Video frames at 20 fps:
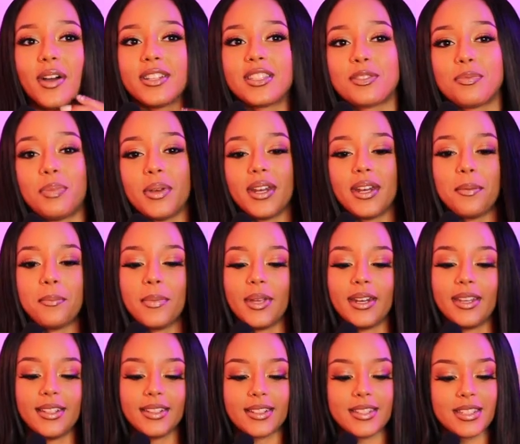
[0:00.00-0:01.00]
it's been a
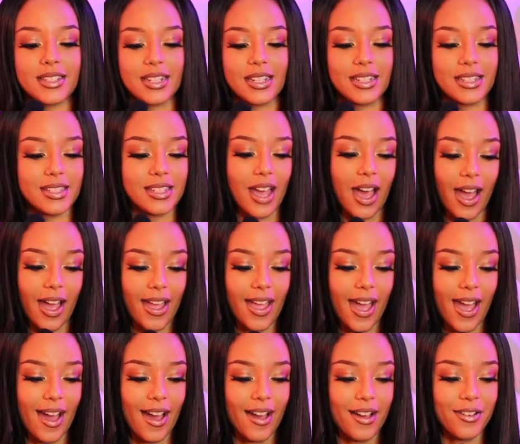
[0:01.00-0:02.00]
minute since I
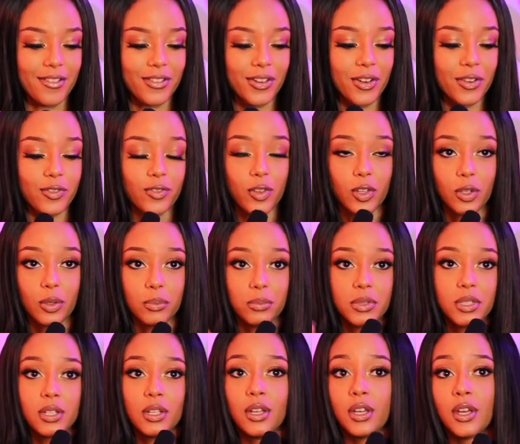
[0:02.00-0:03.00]
have
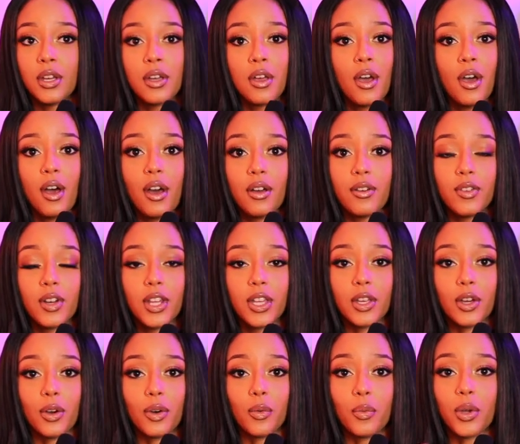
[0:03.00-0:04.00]
filmed a
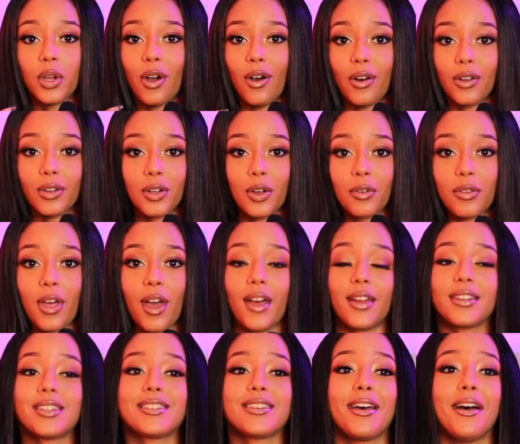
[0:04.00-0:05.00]
video. We all know
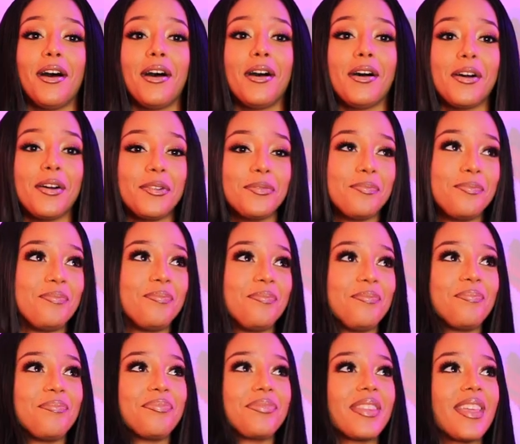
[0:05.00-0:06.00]
that. Um,
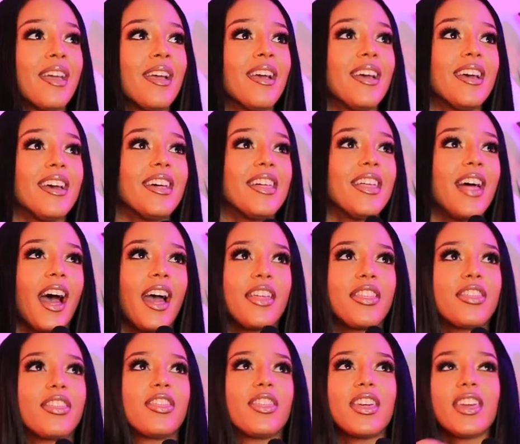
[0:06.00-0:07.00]
I
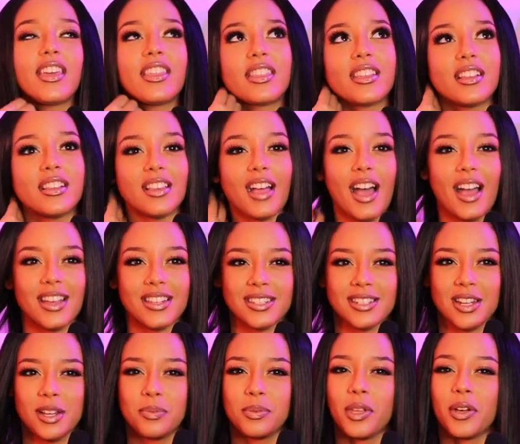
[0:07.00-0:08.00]
think the last
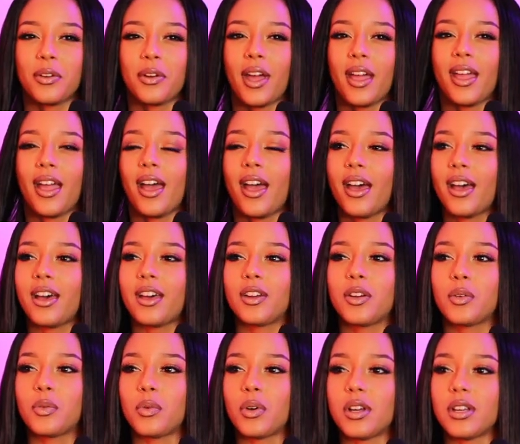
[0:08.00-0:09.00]
upload I had
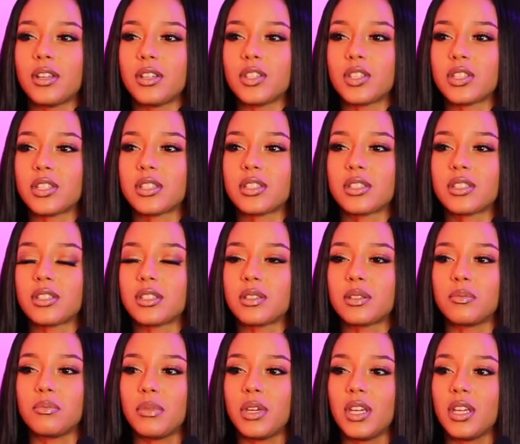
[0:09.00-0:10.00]
was
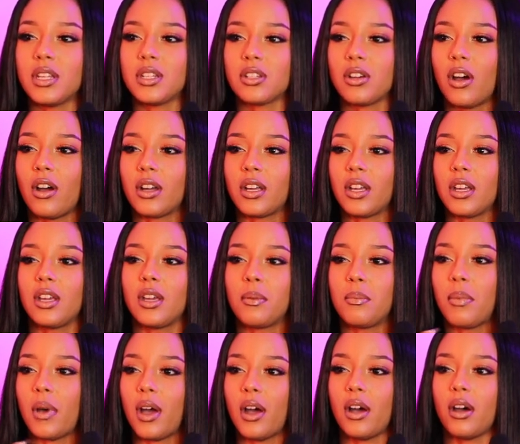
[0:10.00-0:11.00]
me talking
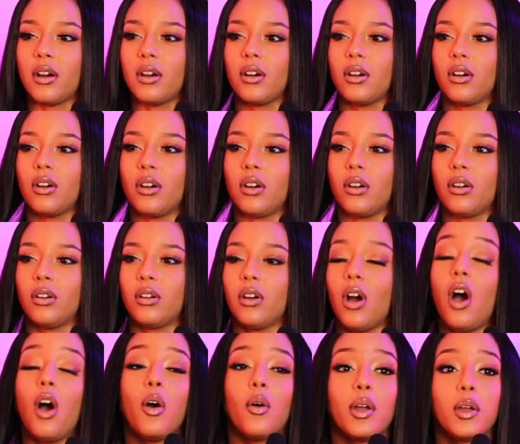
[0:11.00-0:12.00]
about.
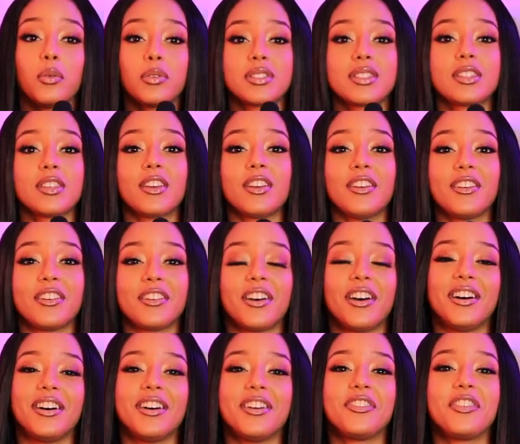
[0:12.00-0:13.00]
Oh, it was the
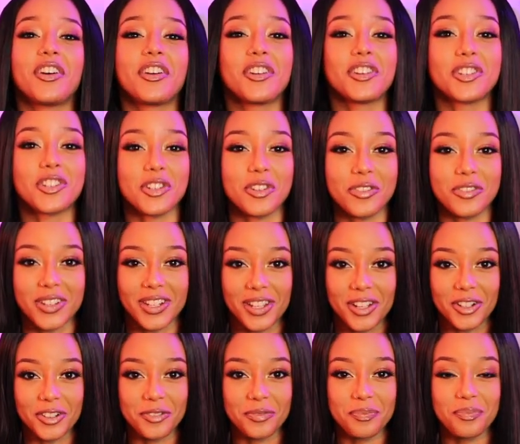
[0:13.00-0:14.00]
uh, photo shoot
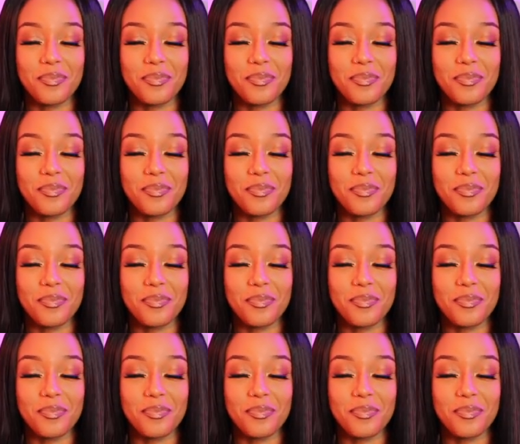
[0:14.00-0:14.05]
video.